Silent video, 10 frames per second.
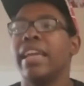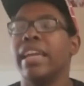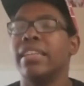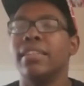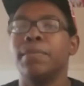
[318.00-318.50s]

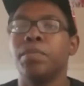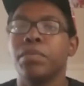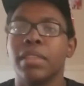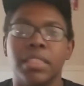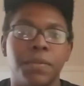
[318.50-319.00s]
And
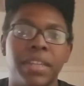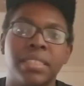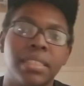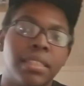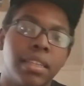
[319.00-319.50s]
let's
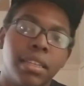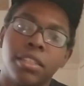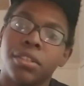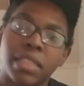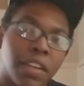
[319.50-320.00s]
face it,
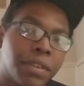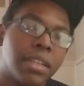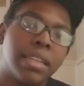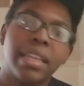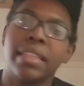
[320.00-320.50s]
you're never
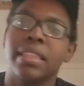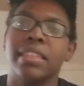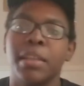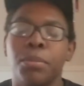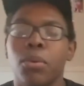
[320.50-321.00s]
going to get the
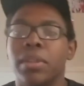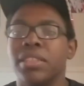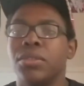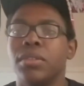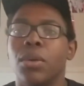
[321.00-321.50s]
Deadpool
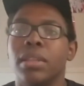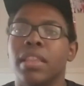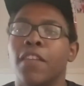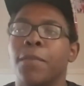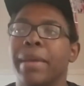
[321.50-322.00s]
that you know and
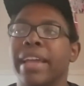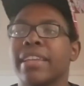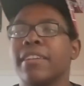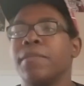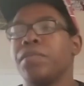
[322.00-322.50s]
love
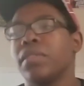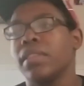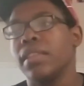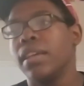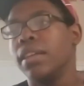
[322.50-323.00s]
back
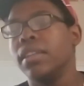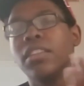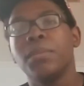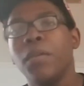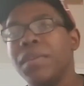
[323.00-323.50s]

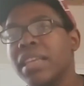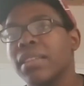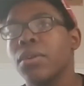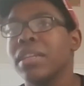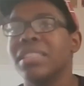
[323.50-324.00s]
another movie
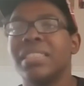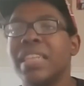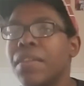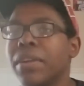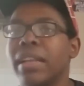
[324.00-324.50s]
like Logan is
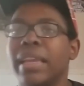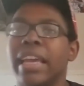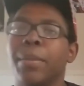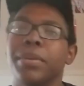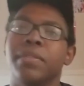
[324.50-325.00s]
never gonna
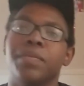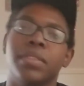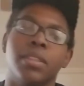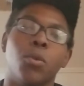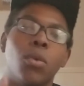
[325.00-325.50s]
happen.
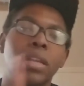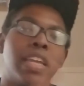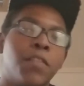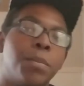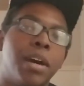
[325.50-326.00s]
The
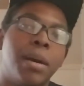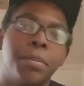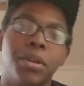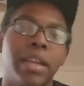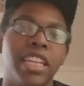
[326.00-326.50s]
one f
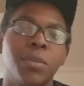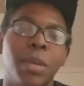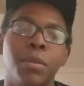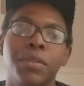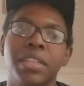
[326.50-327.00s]
bomb per X
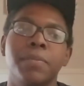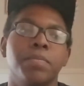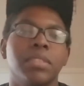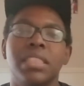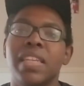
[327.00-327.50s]
Men movie
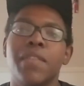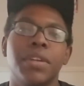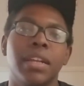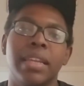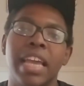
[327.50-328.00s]

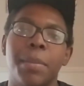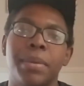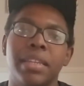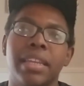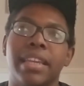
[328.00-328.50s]
never gonna
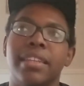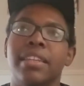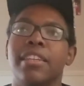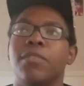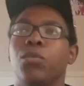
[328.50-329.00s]
happen again.
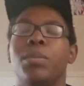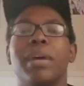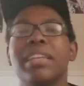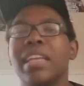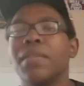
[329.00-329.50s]
We
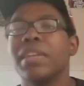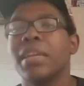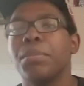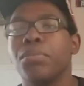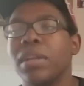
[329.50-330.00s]
might not even
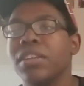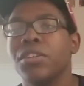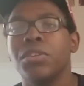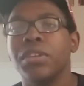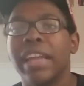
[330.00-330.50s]
get
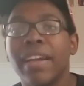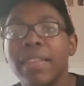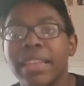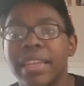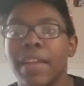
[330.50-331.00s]
Predator or
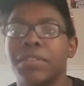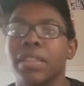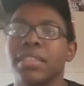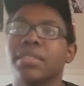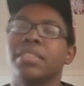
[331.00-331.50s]
Alien after
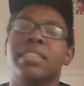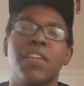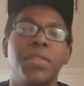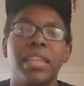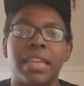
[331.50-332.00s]
this.
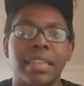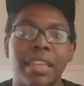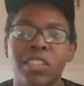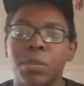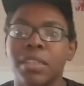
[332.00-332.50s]
Definitely not
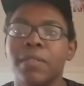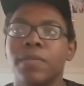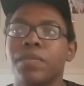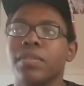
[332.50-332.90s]
Kingsman.